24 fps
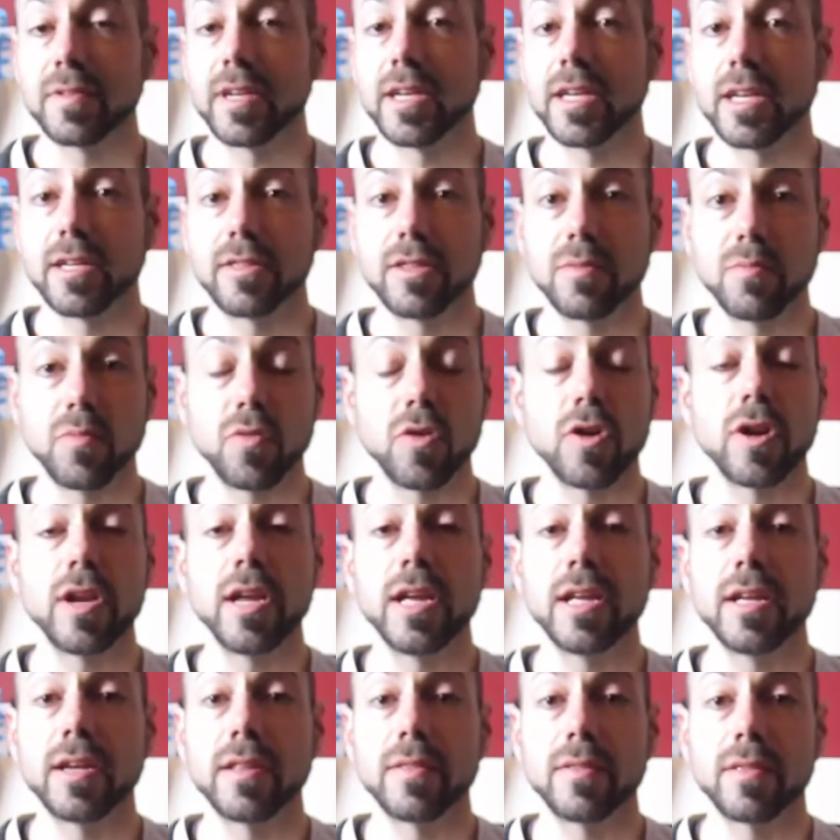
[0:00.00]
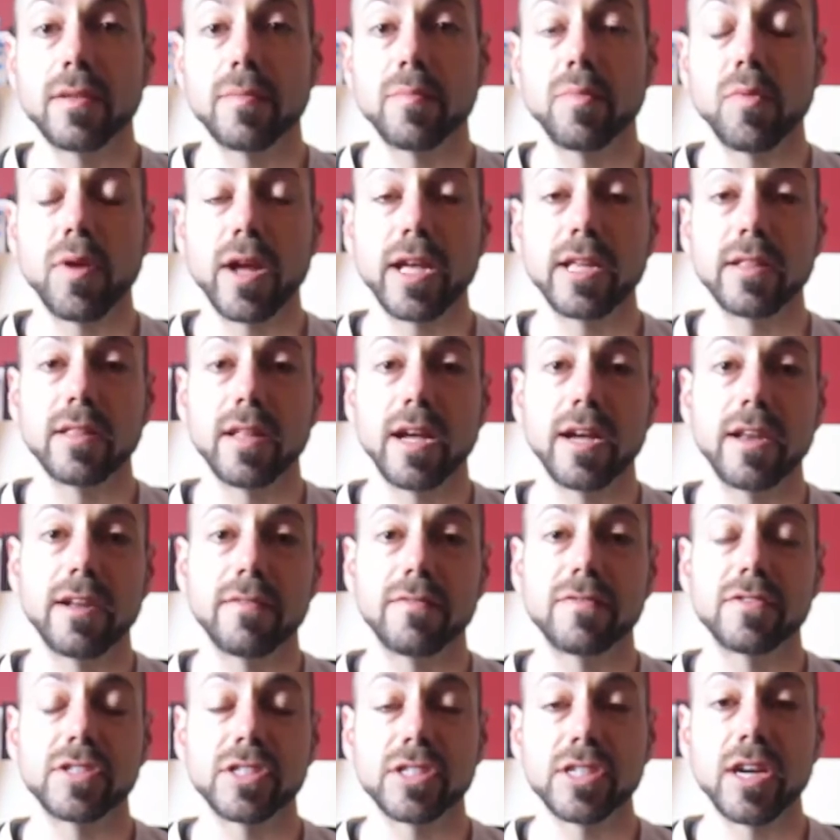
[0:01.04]
like in the morning and the bright light
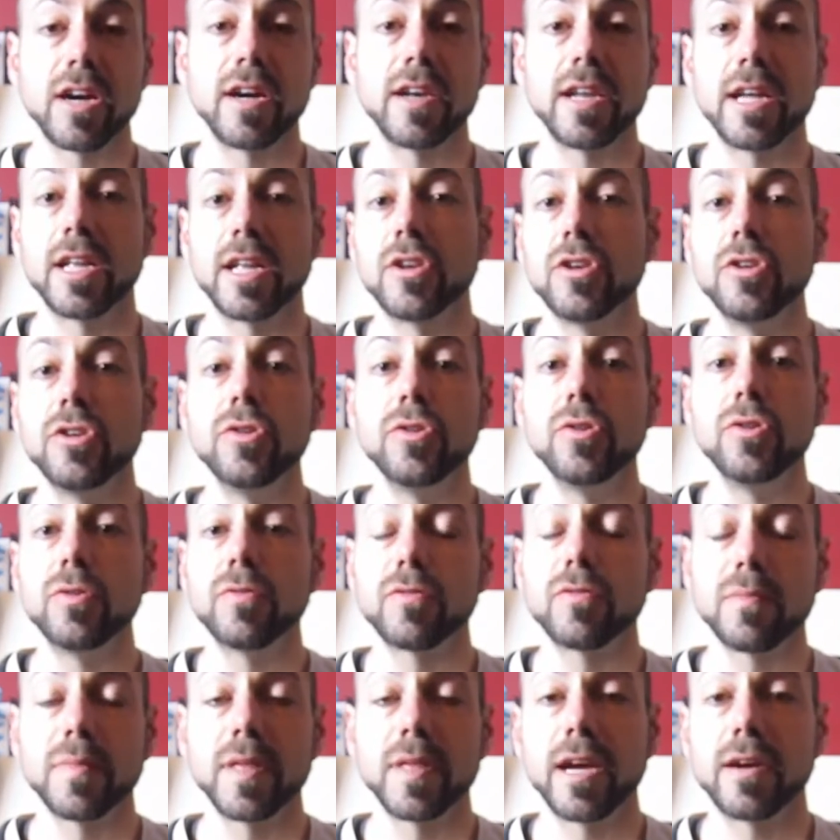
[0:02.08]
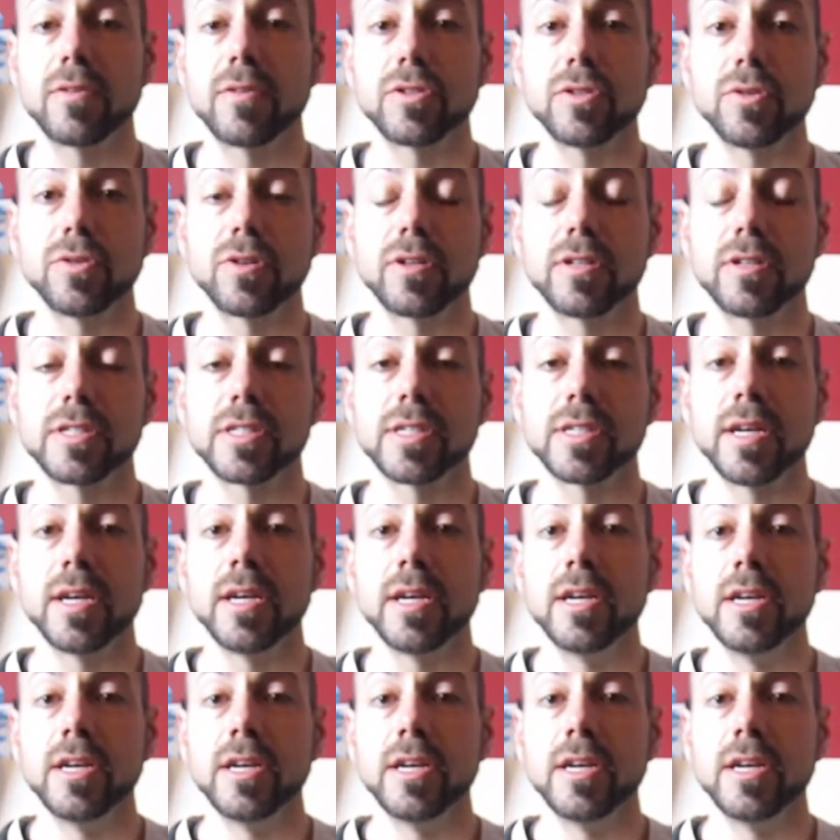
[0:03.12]
of sun at noon from the outdoors.